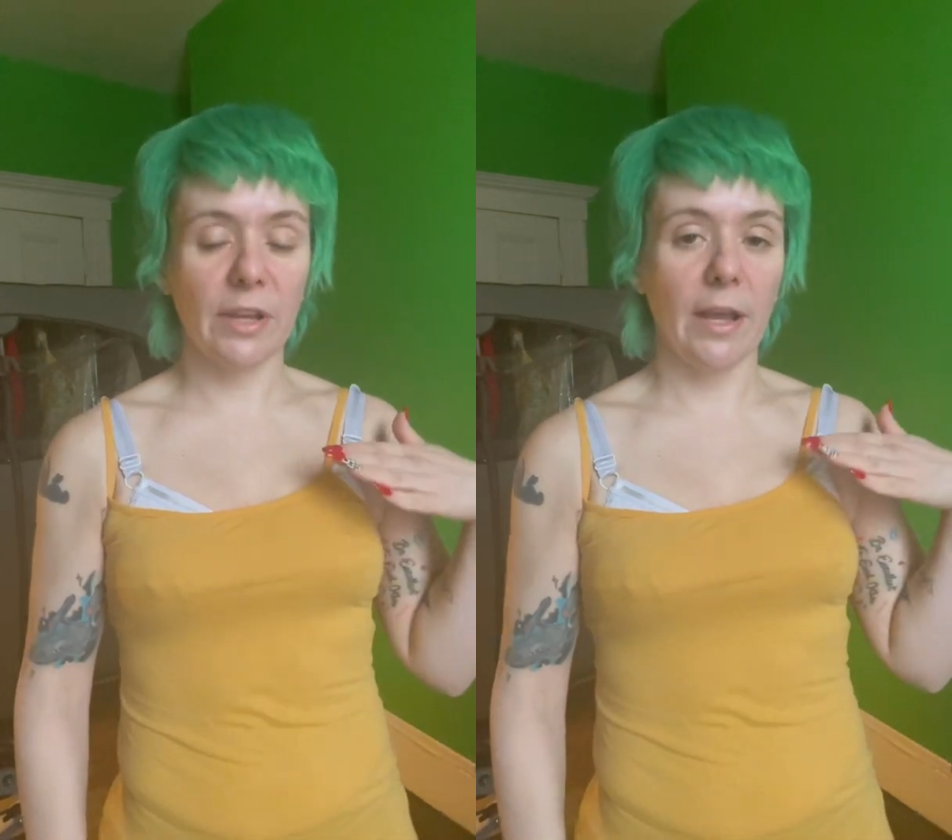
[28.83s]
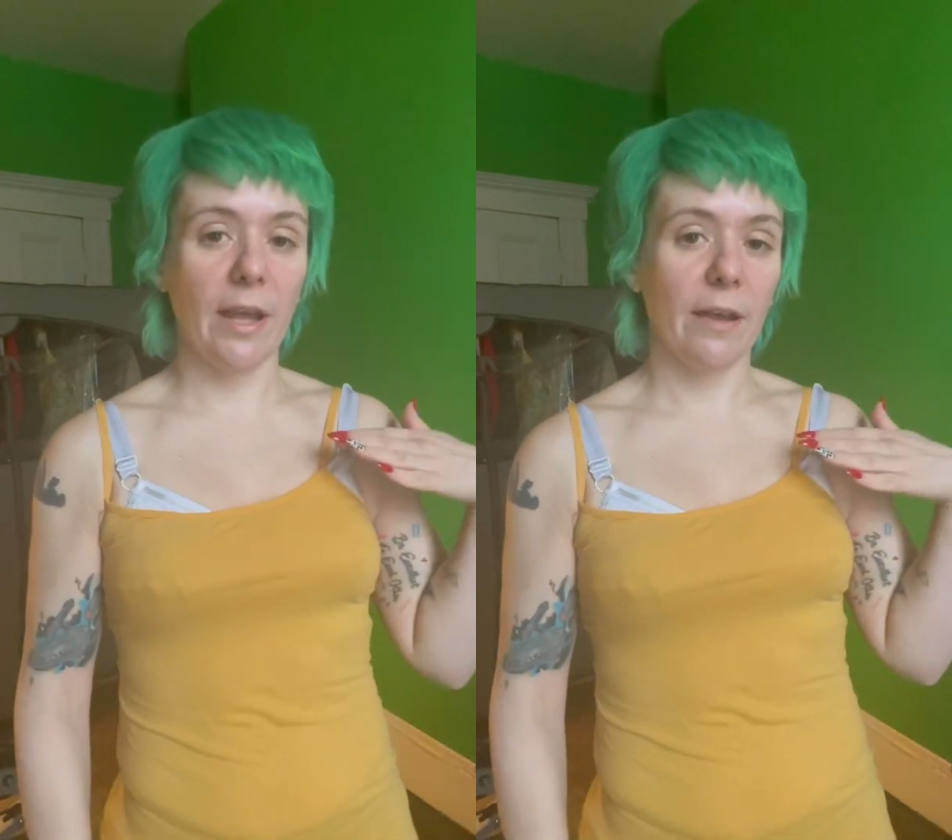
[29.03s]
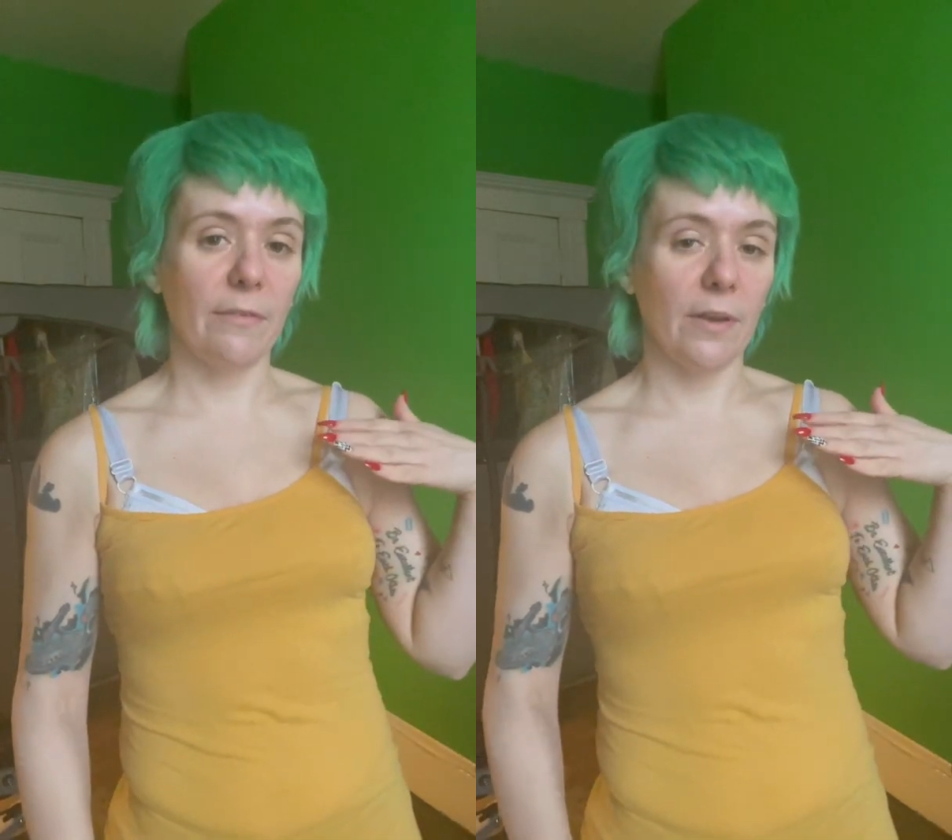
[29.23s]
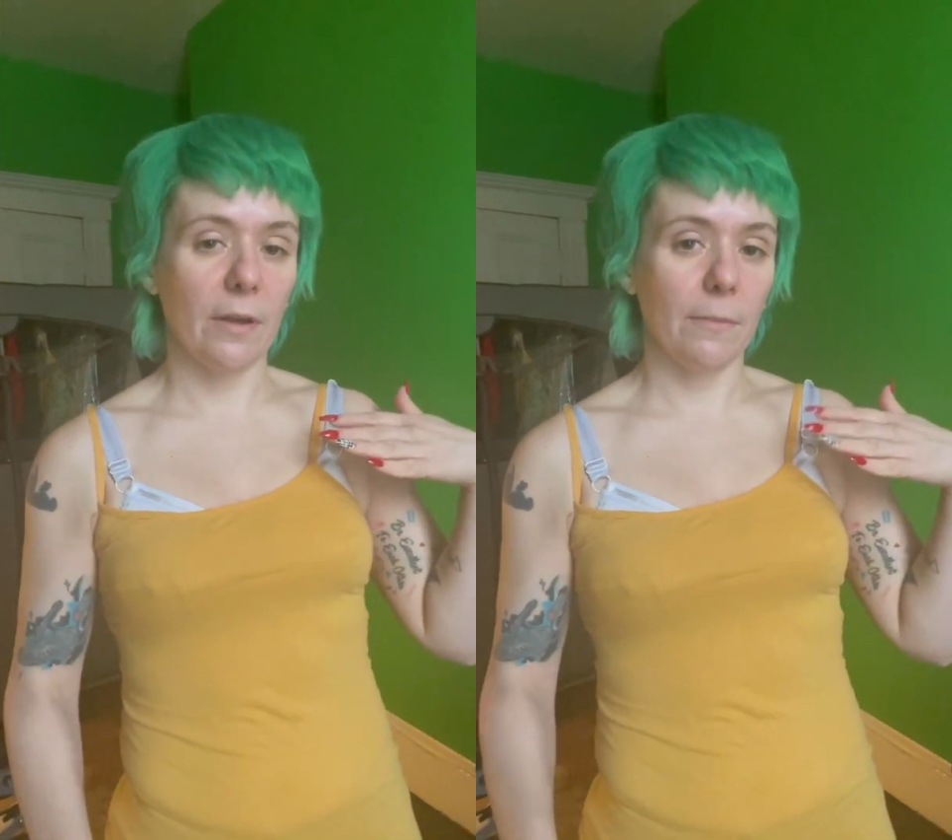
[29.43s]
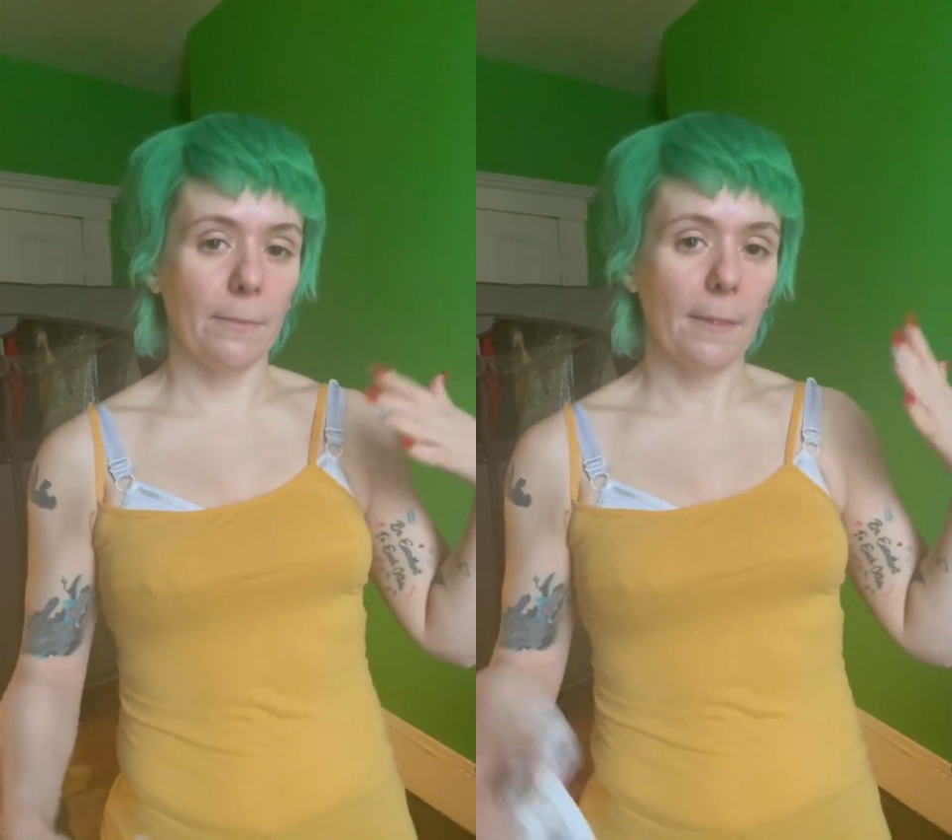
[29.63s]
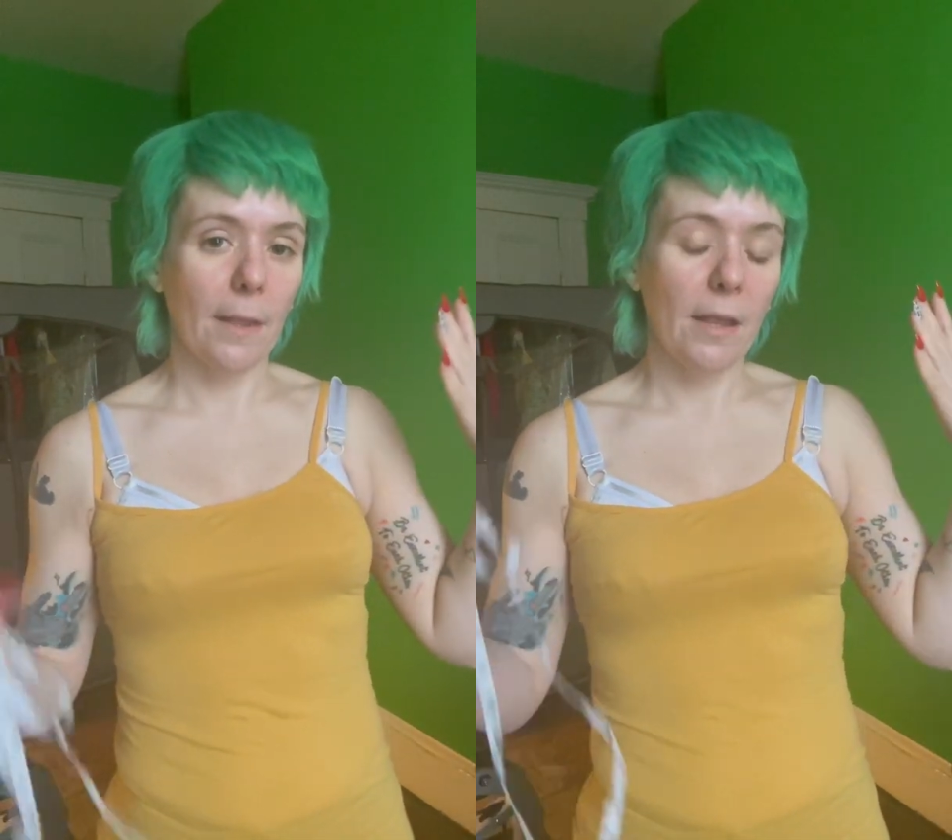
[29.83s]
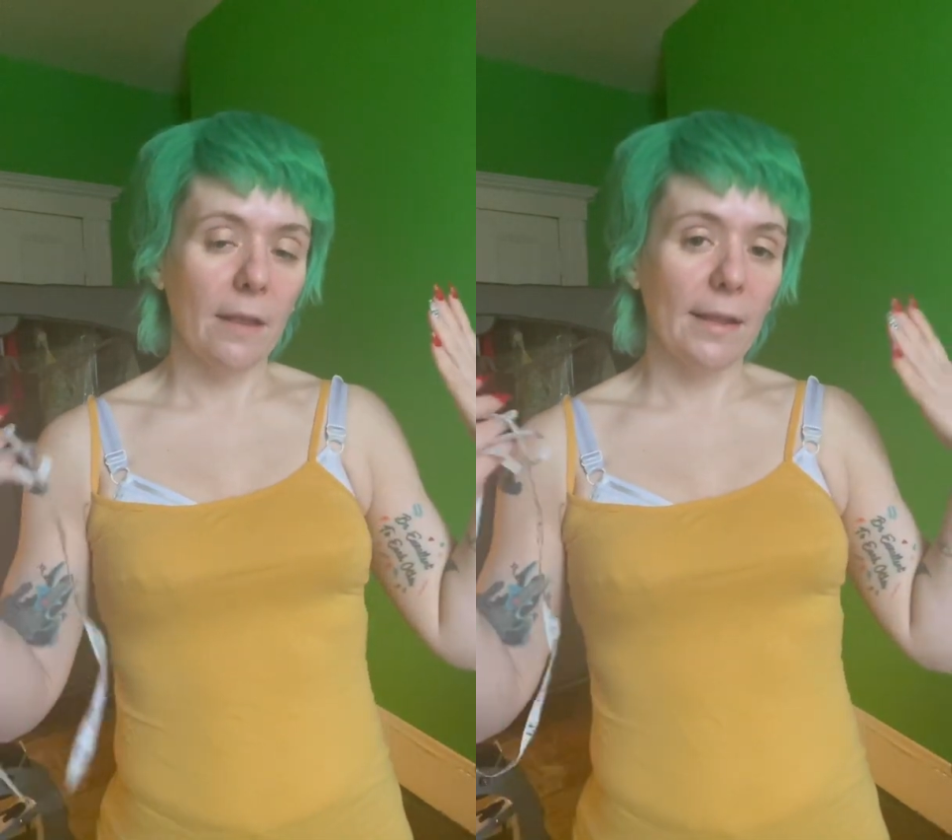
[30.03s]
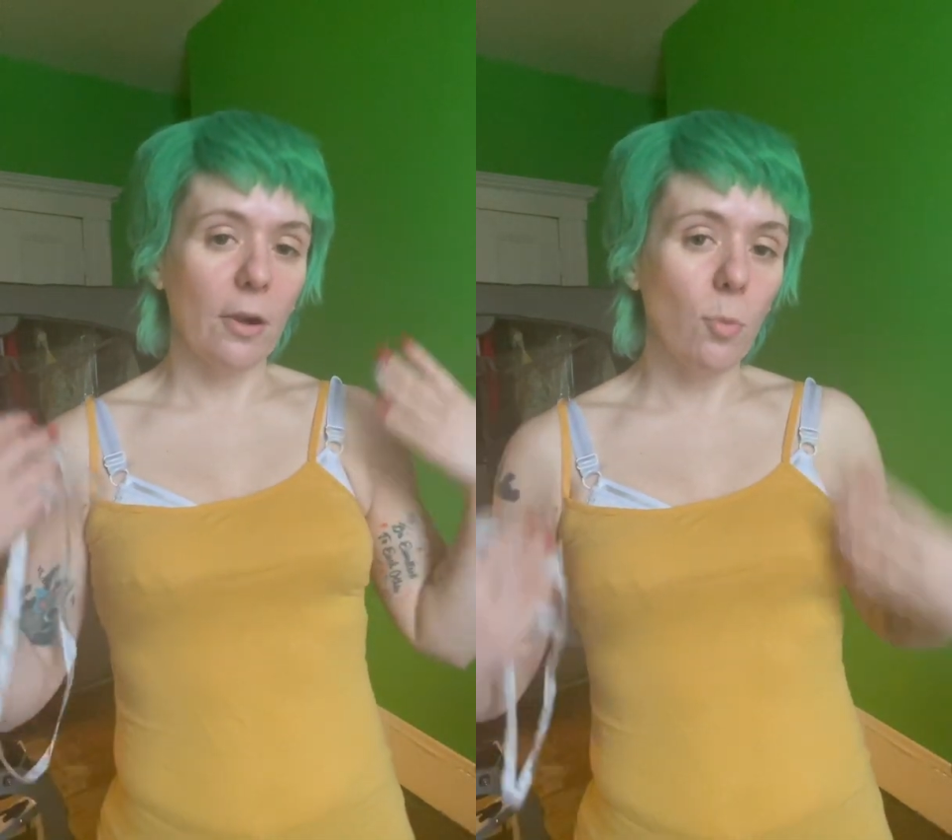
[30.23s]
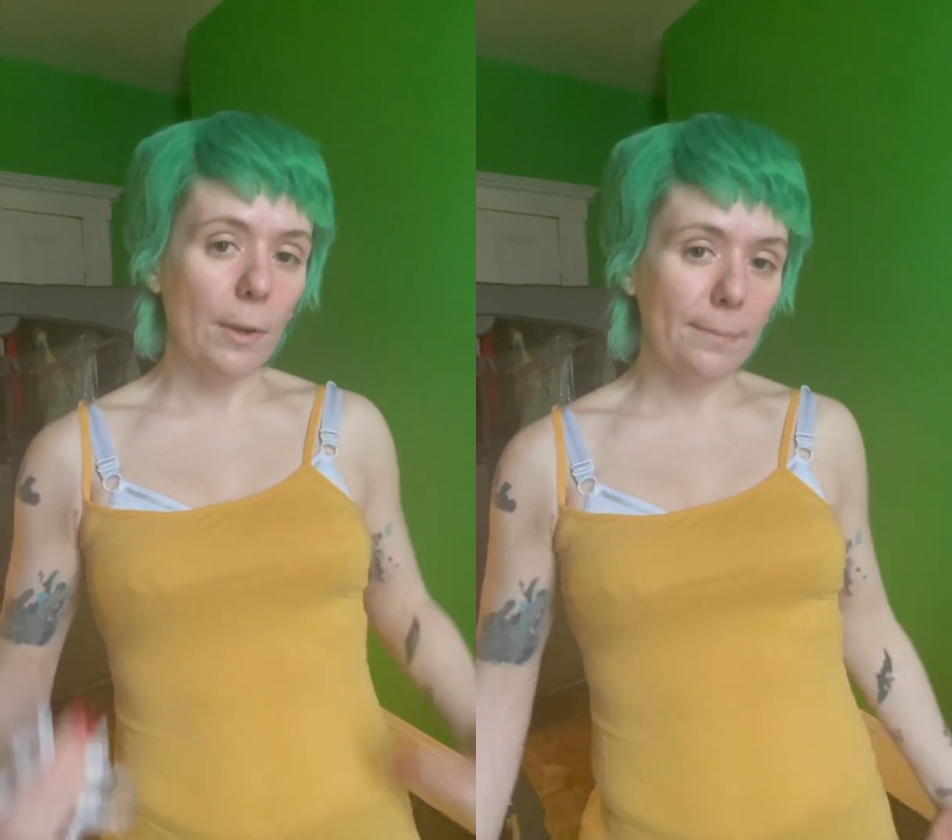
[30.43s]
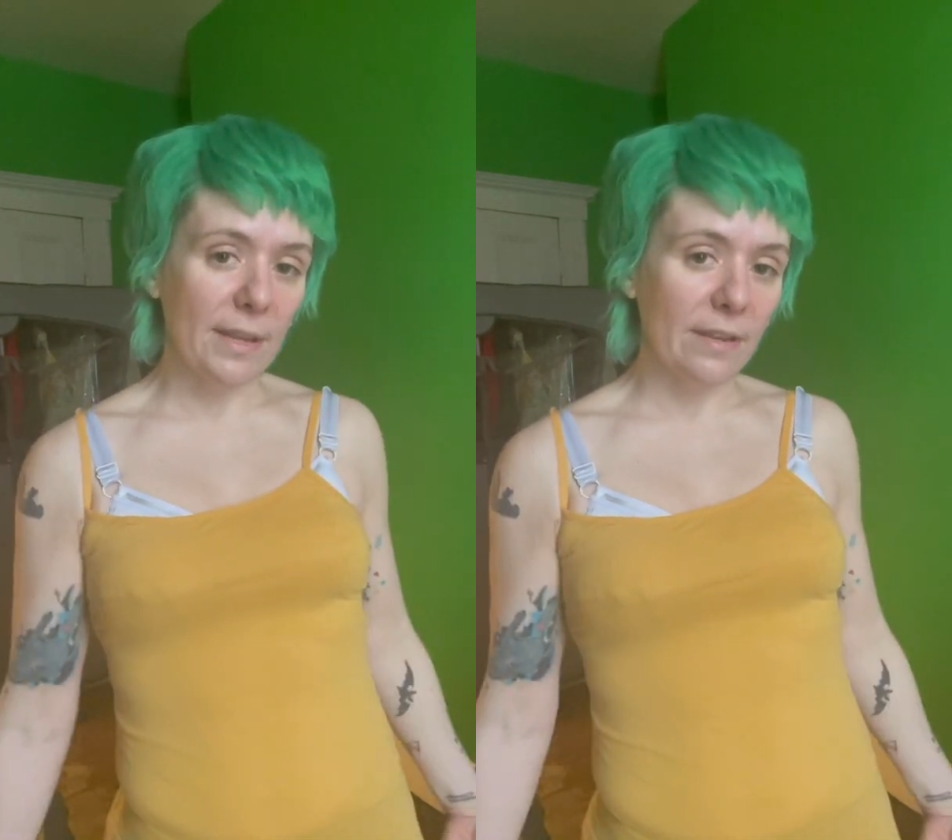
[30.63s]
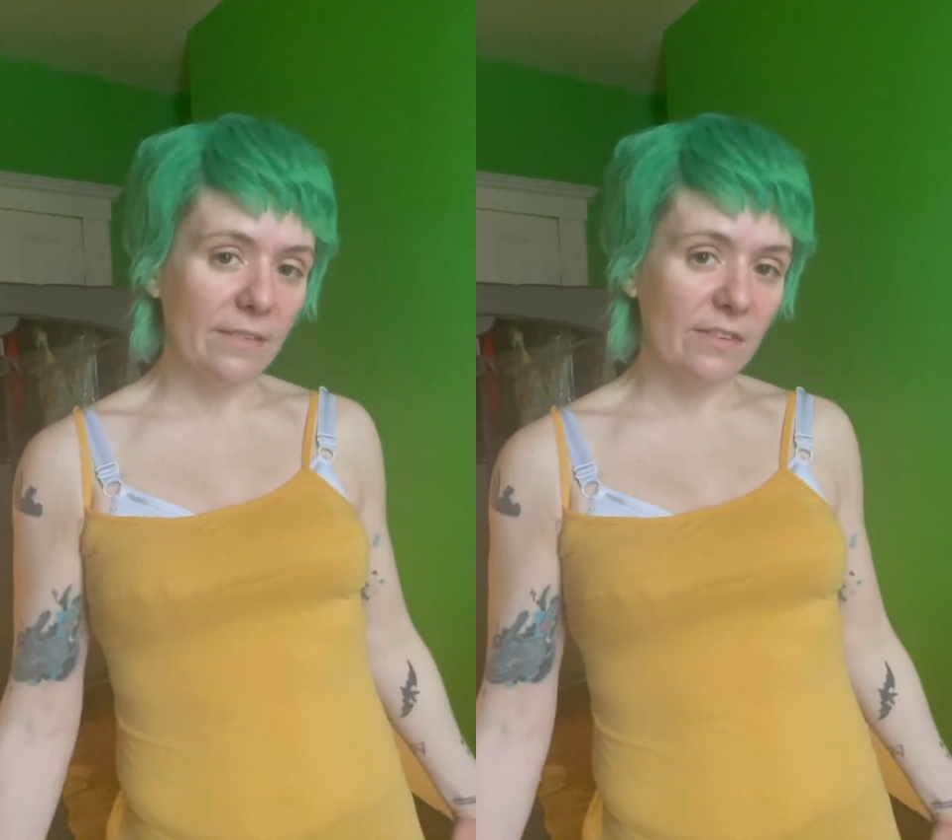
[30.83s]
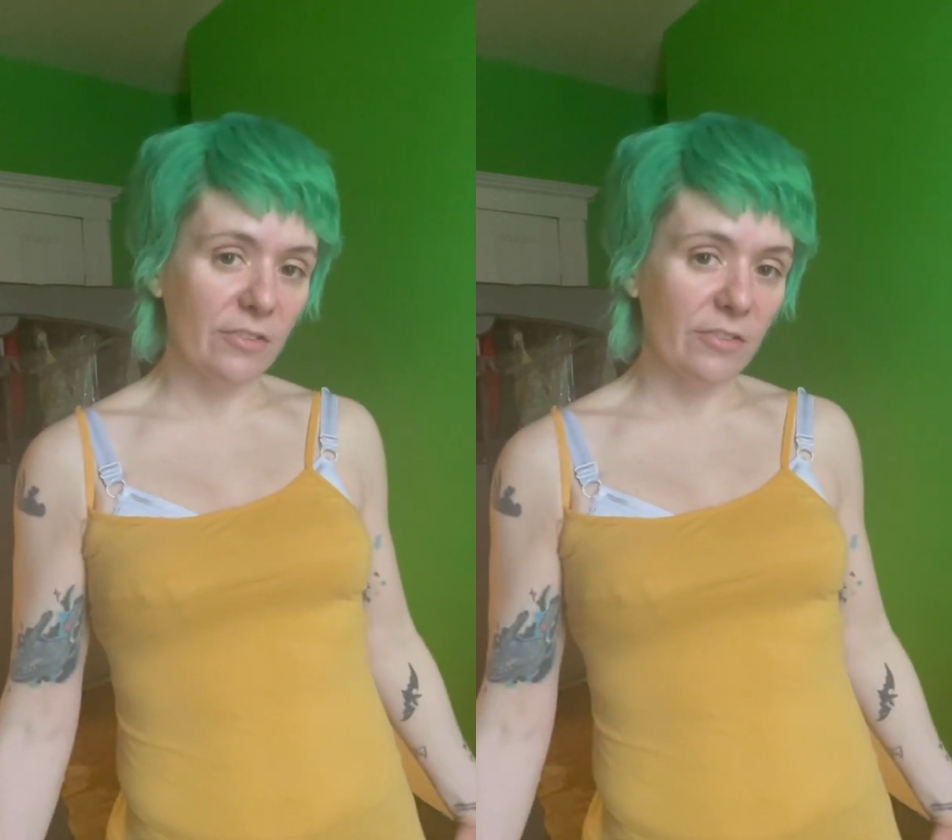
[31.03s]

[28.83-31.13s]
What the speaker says: I have like a one-piece